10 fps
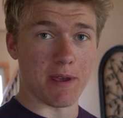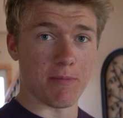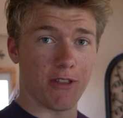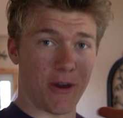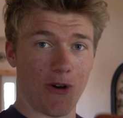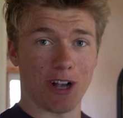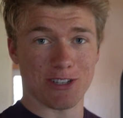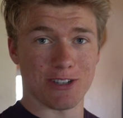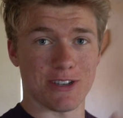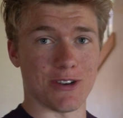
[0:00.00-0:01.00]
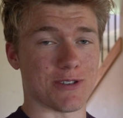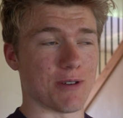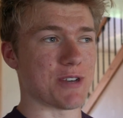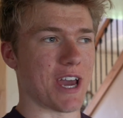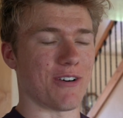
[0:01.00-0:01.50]
people that watch this
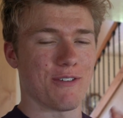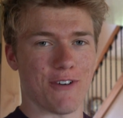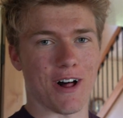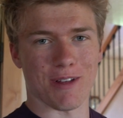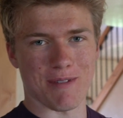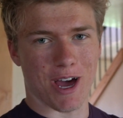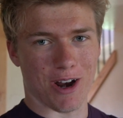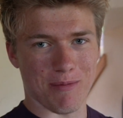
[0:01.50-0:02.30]
YouTube channel and follow me on